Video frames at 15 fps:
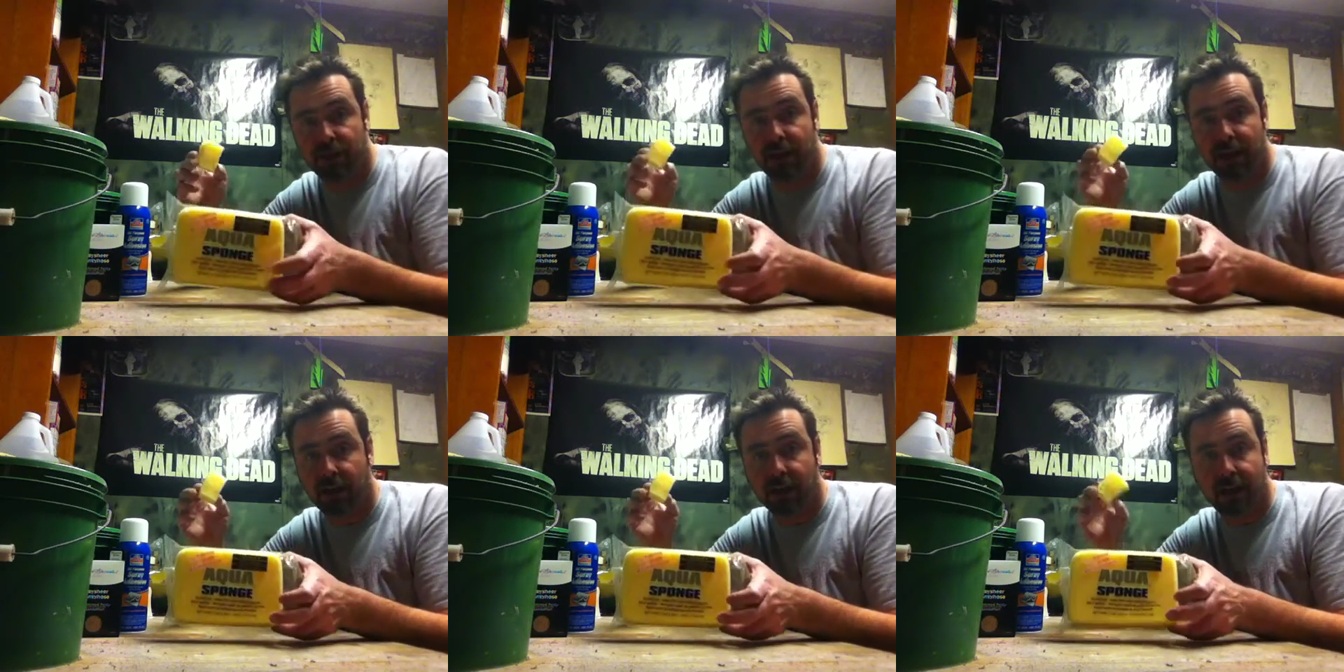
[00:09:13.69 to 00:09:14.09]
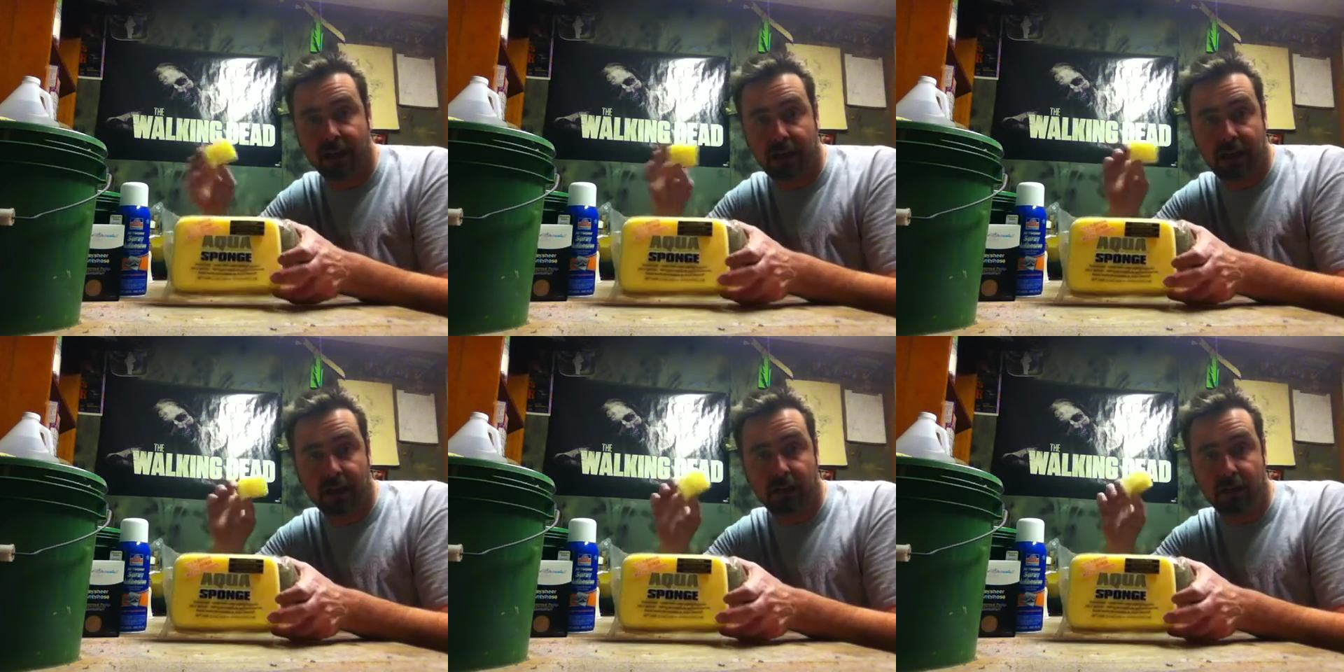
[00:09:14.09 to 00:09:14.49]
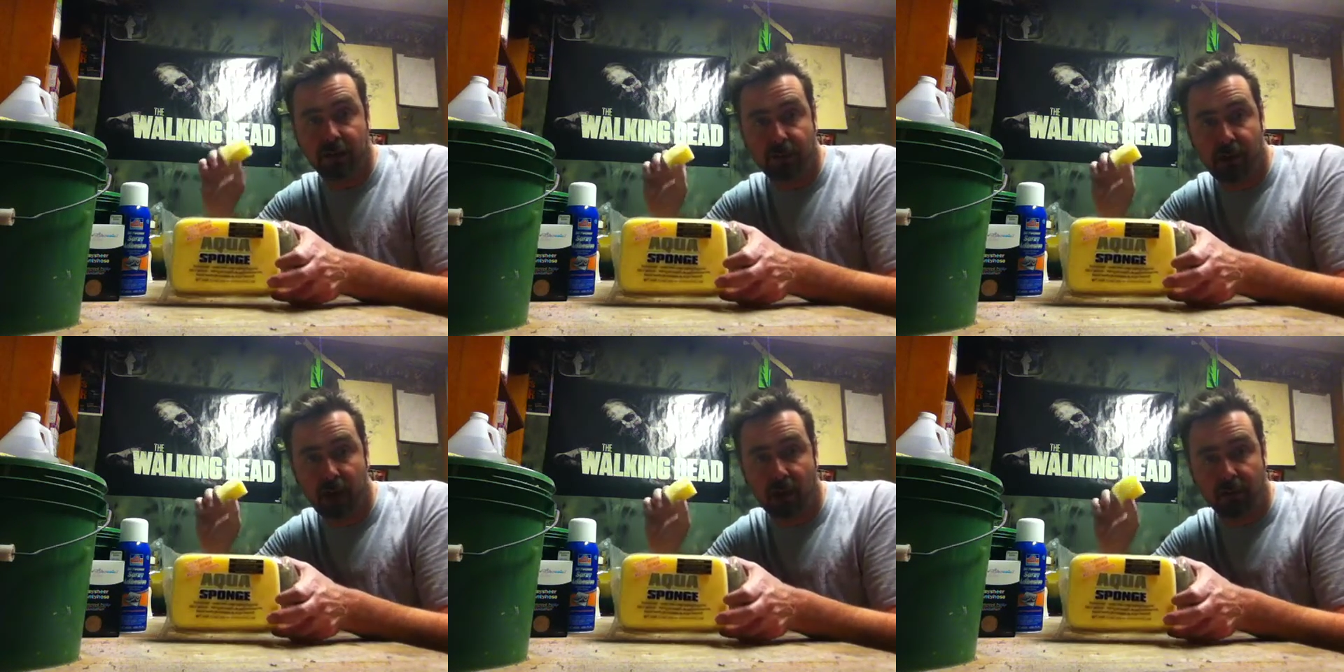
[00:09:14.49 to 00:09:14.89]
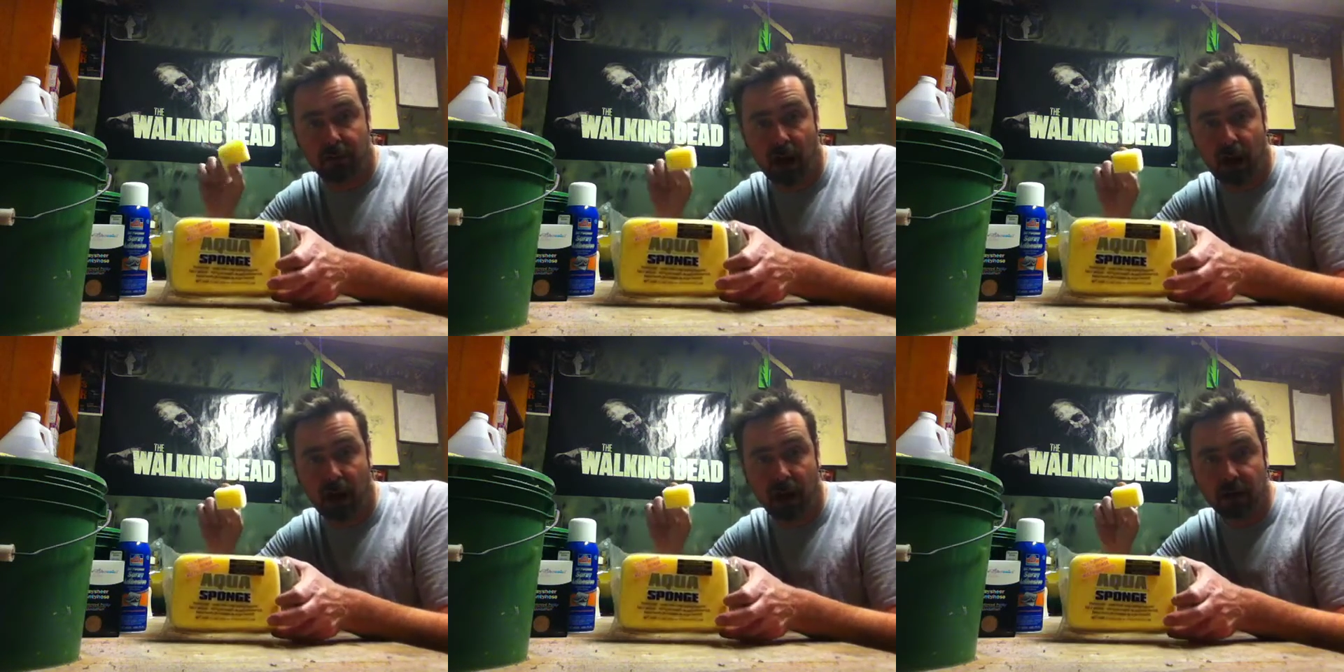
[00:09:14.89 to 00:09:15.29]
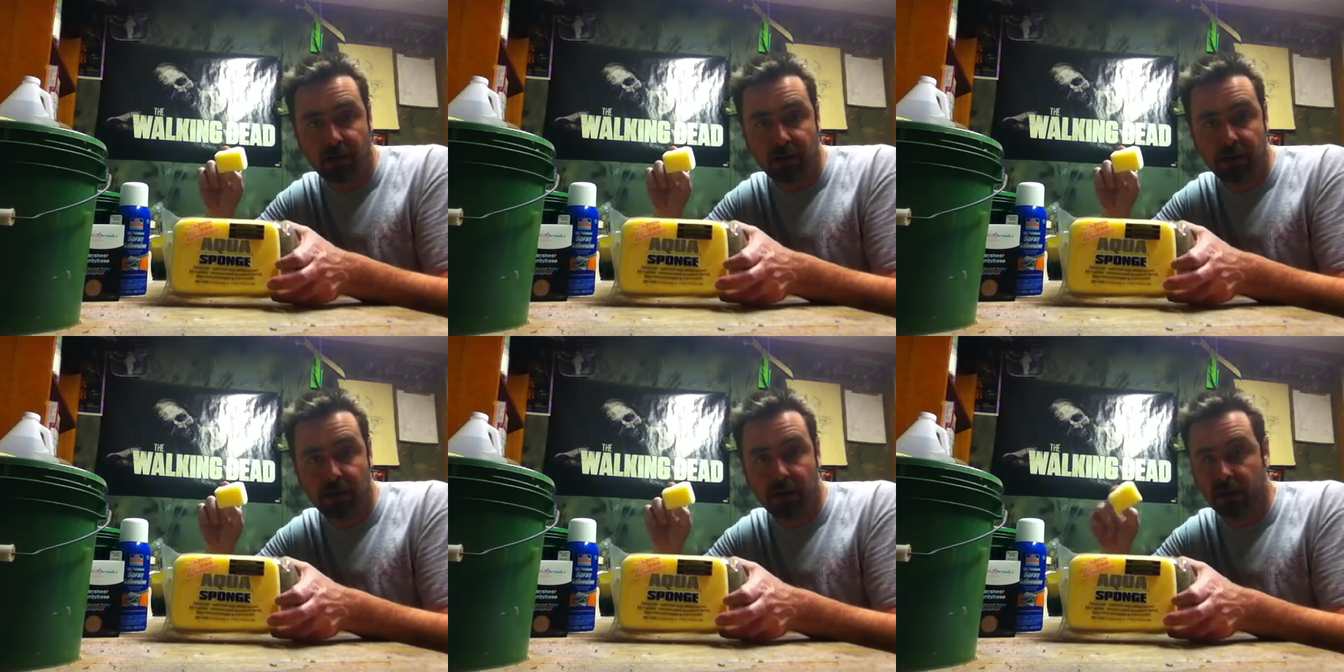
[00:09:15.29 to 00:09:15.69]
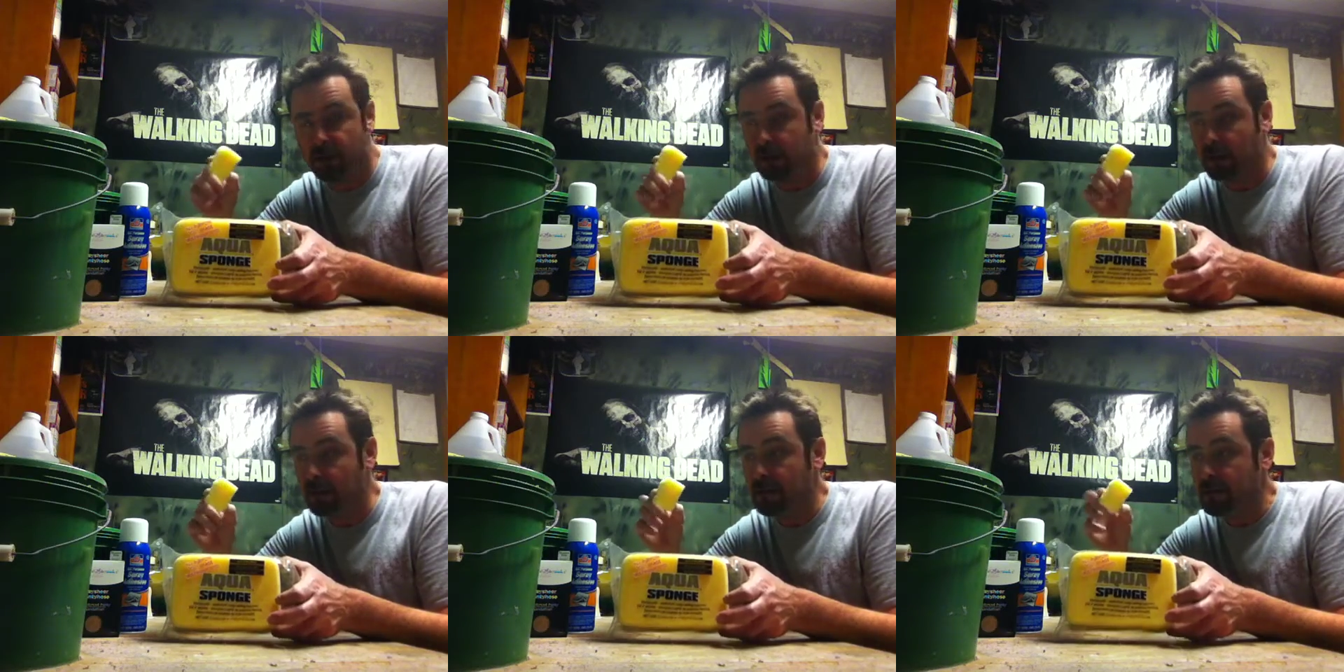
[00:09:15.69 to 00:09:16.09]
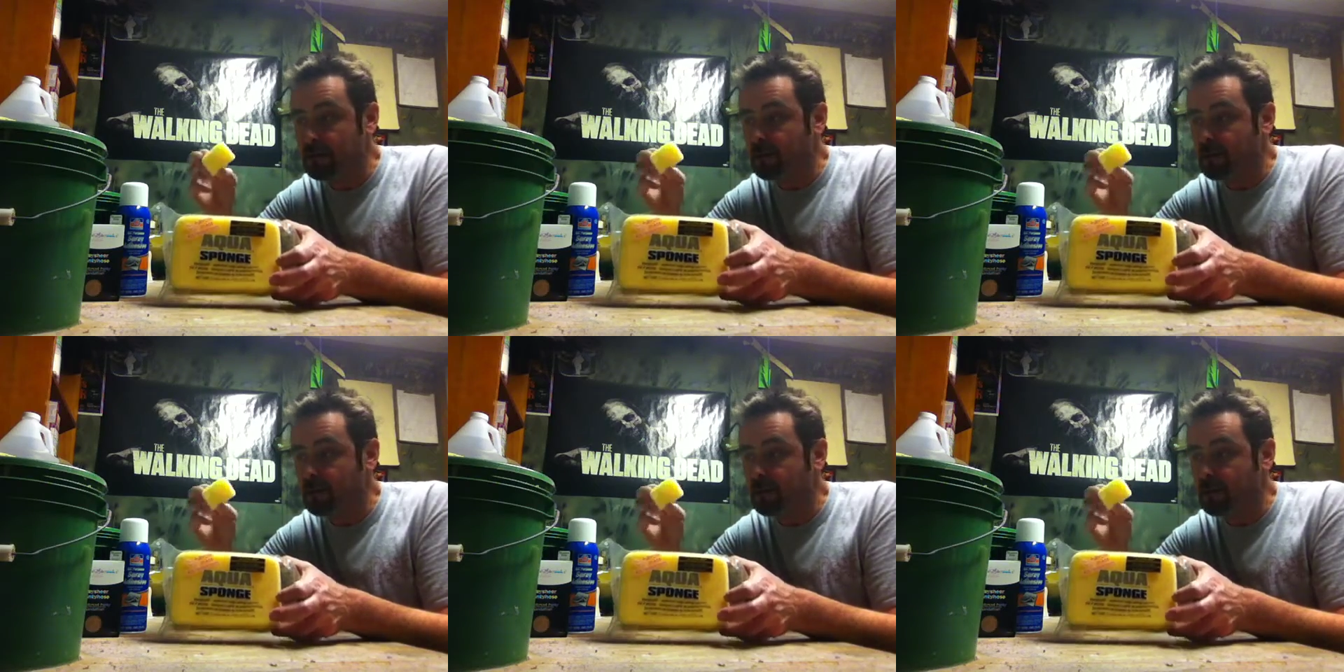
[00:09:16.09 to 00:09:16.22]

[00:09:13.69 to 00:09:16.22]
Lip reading: and cut it down into smaller blocks. Okay?